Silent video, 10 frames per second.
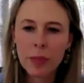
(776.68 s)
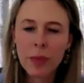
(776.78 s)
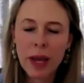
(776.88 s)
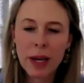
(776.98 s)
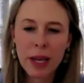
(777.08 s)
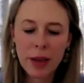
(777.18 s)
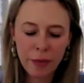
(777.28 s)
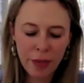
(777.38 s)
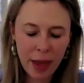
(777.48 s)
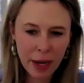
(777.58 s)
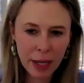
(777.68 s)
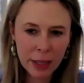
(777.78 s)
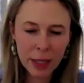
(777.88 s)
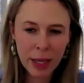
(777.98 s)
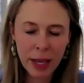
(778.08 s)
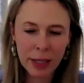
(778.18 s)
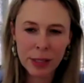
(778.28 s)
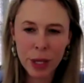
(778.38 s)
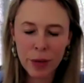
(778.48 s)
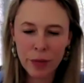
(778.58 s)
And if that is the
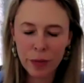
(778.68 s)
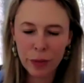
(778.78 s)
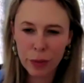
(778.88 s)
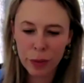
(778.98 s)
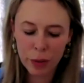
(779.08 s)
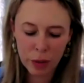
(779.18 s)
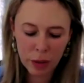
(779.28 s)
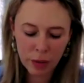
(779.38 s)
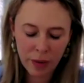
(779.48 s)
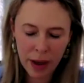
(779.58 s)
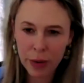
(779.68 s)
case, if the